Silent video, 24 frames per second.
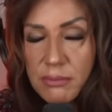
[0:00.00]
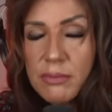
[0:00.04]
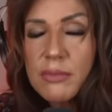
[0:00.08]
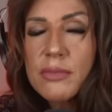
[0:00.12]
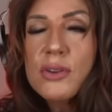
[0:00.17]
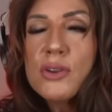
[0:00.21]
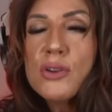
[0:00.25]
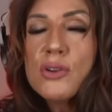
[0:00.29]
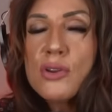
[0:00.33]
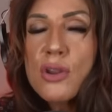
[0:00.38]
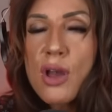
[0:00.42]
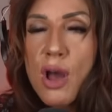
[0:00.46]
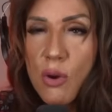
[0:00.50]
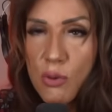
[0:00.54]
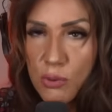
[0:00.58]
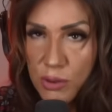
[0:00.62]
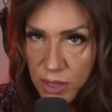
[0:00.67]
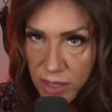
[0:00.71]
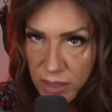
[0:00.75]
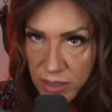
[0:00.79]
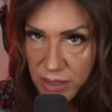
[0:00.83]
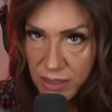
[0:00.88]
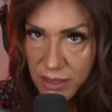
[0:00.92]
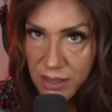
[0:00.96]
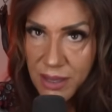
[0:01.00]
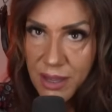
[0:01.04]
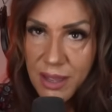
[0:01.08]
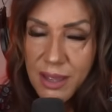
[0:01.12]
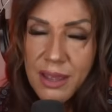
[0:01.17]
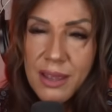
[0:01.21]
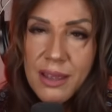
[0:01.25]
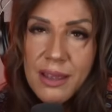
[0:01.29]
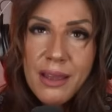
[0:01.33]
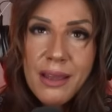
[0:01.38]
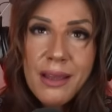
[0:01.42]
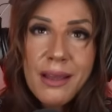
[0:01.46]
Noted.
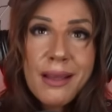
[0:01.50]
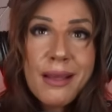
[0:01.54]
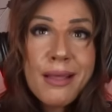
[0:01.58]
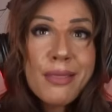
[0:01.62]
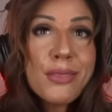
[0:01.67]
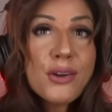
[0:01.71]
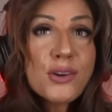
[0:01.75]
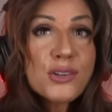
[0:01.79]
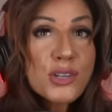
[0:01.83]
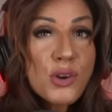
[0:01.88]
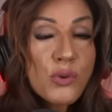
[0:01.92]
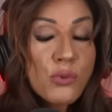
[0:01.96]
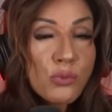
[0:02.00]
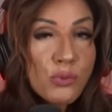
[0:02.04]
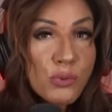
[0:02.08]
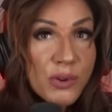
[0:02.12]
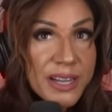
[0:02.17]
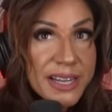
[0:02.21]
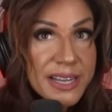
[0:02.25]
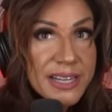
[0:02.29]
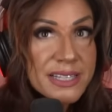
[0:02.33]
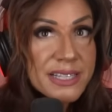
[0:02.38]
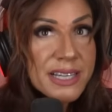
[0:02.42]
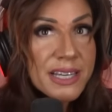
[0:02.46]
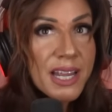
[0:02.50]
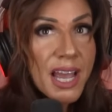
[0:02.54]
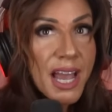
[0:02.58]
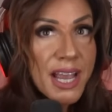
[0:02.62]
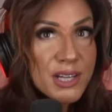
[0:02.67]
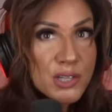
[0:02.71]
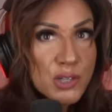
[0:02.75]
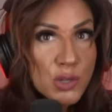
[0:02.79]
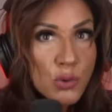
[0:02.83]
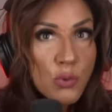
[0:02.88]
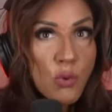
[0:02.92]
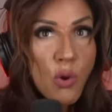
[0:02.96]
There's a reason I
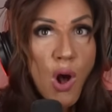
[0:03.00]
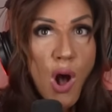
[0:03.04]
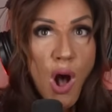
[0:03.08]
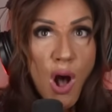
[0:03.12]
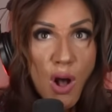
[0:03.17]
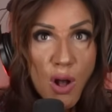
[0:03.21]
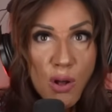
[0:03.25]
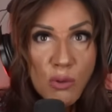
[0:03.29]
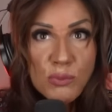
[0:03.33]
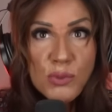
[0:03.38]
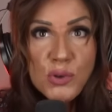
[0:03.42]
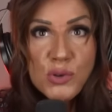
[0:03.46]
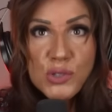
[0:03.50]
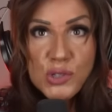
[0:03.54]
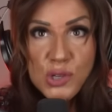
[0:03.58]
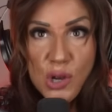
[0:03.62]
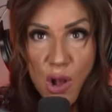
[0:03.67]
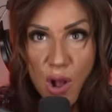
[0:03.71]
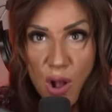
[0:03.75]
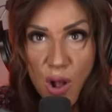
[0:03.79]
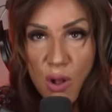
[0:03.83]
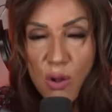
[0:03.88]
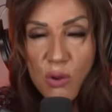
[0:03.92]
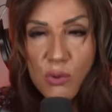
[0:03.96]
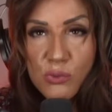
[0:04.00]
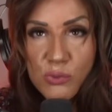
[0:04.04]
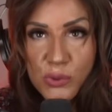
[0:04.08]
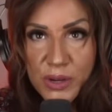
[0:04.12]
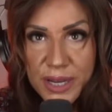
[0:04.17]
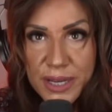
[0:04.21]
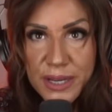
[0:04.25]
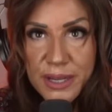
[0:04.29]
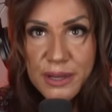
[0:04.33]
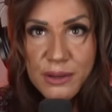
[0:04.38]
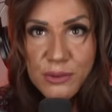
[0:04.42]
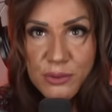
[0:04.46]
do almost all
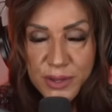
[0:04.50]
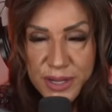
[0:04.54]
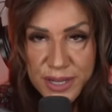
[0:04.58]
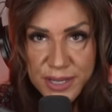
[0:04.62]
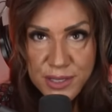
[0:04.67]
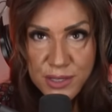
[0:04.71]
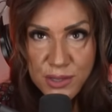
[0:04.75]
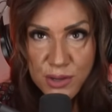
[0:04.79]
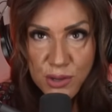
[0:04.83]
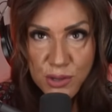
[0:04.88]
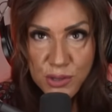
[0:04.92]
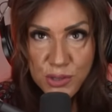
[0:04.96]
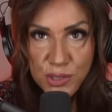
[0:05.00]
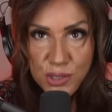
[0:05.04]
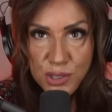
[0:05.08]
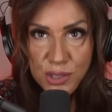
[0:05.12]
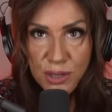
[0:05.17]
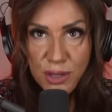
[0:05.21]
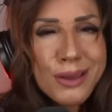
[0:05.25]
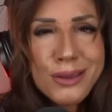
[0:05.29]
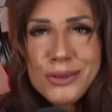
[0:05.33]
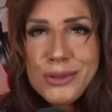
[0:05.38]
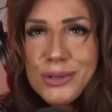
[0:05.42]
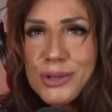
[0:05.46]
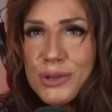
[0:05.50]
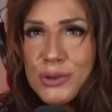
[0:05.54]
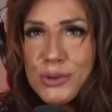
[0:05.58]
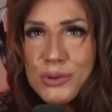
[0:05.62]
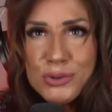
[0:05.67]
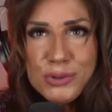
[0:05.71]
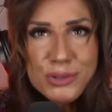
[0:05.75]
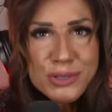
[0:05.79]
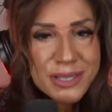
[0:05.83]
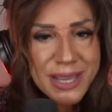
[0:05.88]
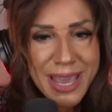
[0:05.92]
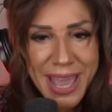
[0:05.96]
reading research.
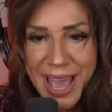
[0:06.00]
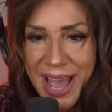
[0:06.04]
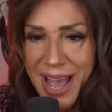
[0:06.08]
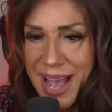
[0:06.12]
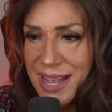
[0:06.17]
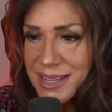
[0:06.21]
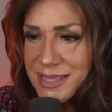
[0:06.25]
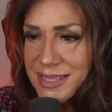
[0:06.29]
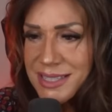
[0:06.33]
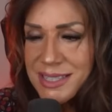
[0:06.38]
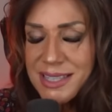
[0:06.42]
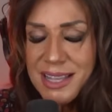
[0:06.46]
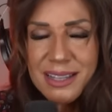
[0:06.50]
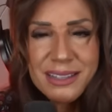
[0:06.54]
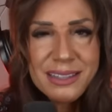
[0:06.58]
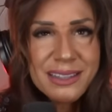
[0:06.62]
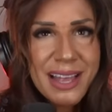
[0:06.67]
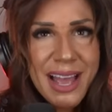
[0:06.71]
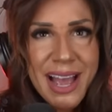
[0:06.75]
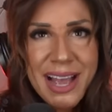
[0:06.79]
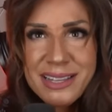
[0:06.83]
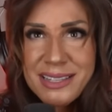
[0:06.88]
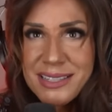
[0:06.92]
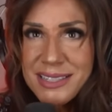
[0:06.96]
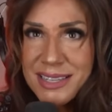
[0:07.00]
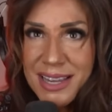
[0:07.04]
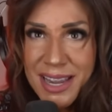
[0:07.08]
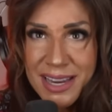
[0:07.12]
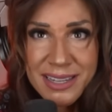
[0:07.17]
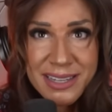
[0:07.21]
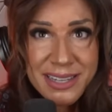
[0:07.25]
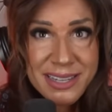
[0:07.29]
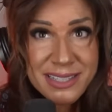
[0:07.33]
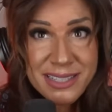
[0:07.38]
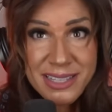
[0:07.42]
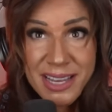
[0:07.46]
Newscasts that last
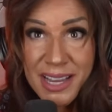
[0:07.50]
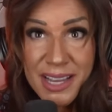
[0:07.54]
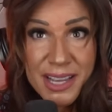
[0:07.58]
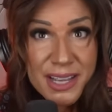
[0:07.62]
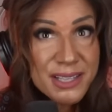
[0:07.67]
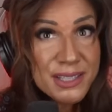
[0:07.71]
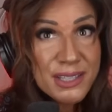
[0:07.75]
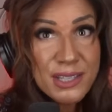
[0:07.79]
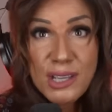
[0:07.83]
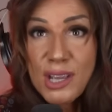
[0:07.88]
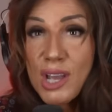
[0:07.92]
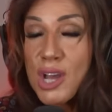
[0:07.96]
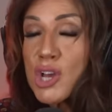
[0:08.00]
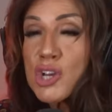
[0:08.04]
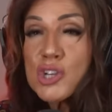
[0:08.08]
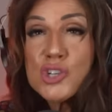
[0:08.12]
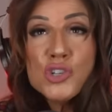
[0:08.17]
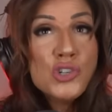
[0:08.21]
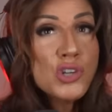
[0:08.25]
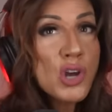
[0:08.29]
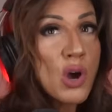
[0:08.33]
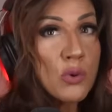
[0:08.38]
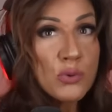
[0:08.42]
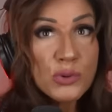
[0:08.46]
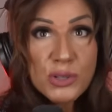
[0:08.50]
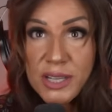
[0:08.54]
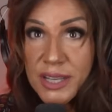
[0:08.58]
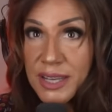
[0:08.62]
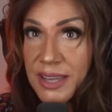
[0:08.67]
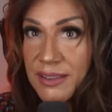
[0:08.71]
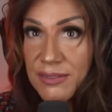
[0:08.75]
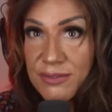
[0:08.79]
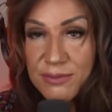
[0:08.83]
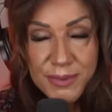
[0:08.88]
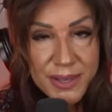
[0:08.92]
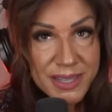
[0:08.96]
90 seconds don't
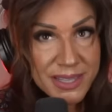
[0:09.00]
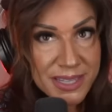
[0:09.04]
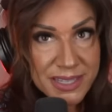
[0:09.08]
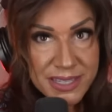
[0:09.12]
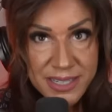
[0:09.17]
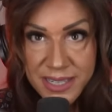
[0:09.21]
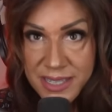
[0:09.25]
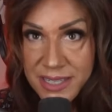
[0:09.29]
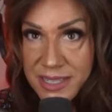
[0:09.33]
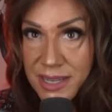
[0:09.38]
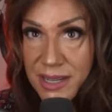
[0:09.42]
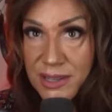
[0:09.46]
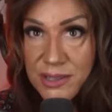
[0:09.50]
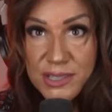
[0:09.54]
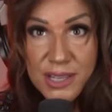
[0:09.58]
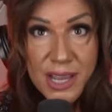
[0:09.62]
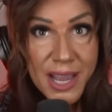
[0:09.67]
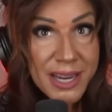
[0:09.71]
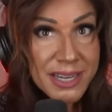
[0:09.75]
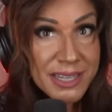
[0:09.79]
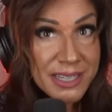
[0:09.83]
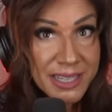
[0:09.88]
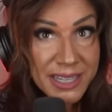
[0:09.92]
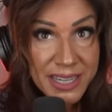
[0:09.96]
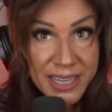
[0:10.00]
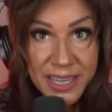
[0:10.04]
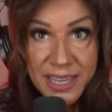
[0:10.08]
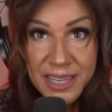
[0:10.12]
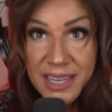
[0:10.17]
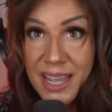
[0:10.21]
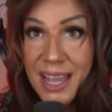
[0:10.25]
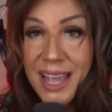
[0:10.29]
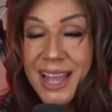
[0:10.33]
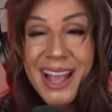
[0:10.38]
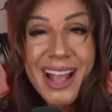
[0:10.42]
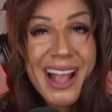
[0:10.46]
give me the details I need,
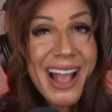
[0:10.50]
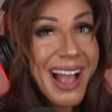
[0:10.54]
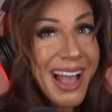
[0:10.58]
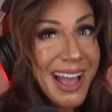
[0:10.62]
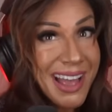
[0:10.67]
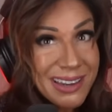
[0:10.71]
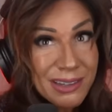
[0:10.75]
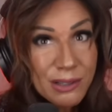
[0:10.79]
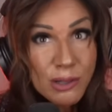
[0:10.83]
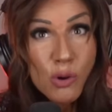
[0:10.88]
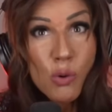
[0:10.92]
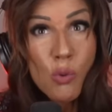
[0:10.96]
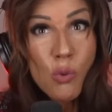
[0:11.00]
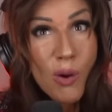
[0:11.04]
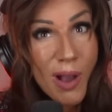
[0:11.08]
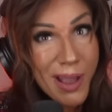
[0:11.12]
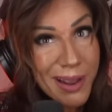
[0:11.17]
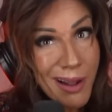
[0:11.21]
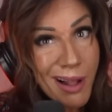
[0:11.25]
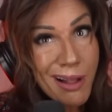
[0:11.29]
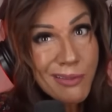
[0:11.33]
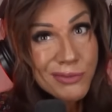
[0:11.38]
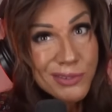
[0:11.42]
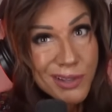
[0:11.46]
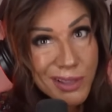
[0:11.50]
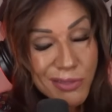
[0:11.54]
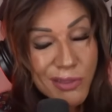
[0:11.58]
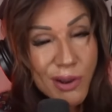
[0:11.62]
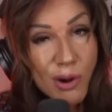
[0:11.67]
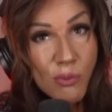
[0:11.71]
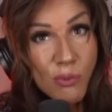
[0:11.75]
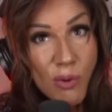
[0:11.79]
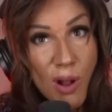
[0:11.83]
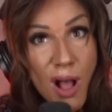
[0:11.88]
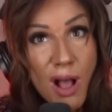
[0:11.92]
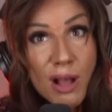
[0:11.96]
and quite often they're
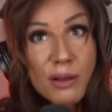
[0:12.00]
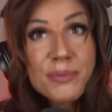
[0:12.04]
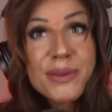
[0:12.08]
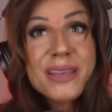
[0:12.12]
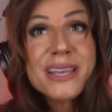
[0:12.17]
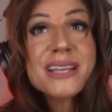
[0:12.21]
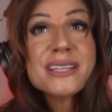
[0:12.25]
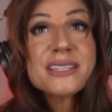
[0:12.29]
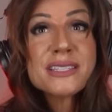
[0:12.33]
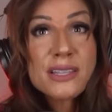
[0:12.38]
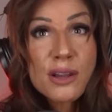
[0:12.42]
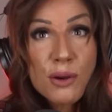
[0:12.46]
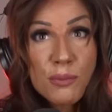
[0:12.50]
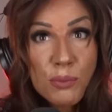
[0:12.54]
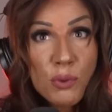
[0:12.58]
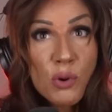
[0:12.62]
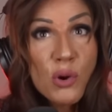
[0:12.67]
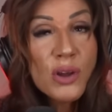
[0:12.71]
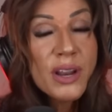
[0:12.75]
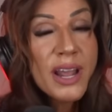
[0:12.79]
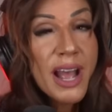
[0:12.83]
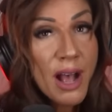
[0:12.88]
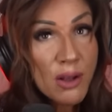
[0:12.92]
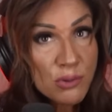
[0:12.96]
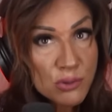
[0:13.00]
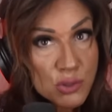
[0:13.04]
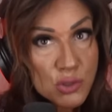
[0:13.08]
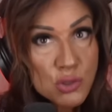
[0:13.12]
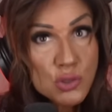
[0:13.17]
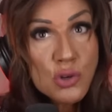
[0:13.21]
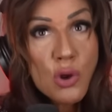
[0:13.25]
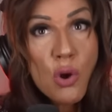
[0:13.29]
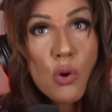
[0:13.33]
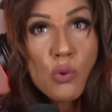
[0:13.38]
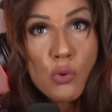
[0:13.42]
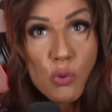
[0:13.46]
wrong because they're put out
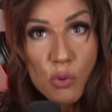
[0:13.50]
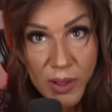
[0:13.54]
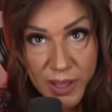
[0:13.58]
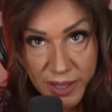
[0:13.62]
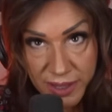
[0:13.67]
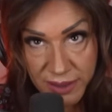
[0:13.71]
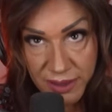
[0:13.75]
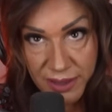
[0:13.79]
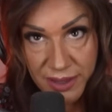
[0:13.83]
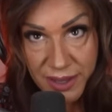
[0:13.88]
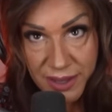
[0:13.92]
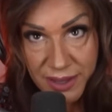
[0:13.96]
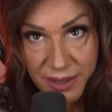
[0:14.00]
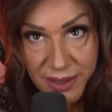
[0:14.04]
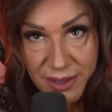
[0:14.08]
so quickly.